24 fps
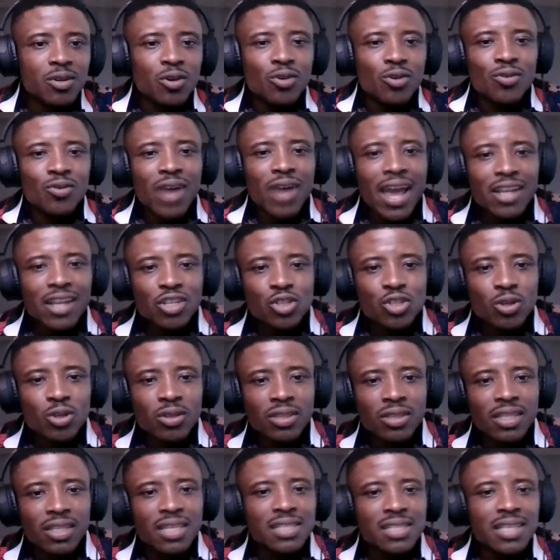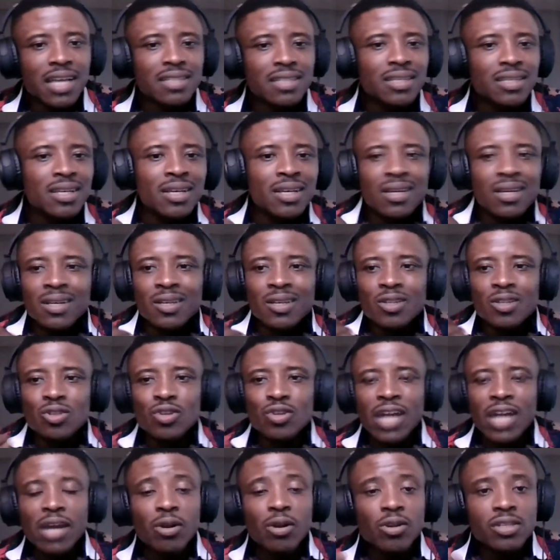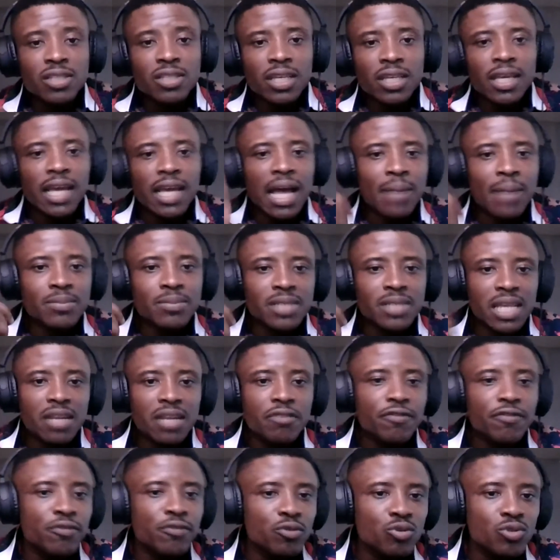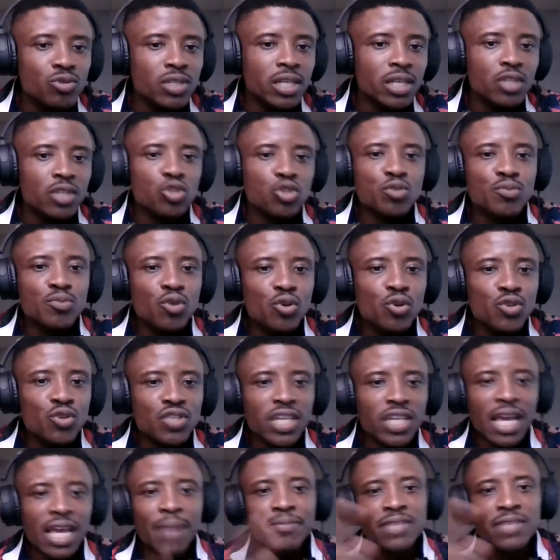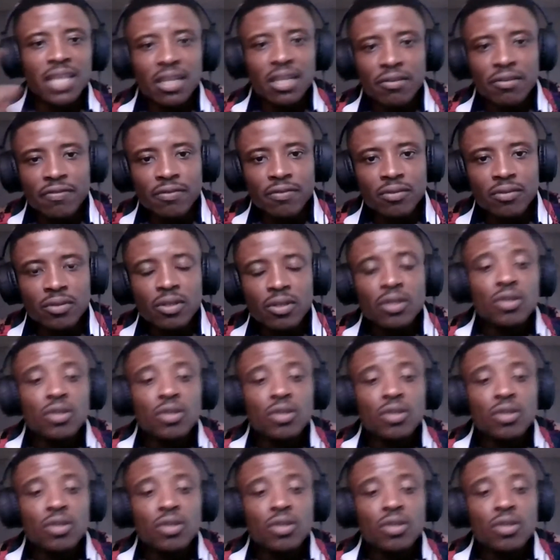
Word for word: Write short things that you cannot say, I'm selling food today. Tomorrow you say, I'm selling food.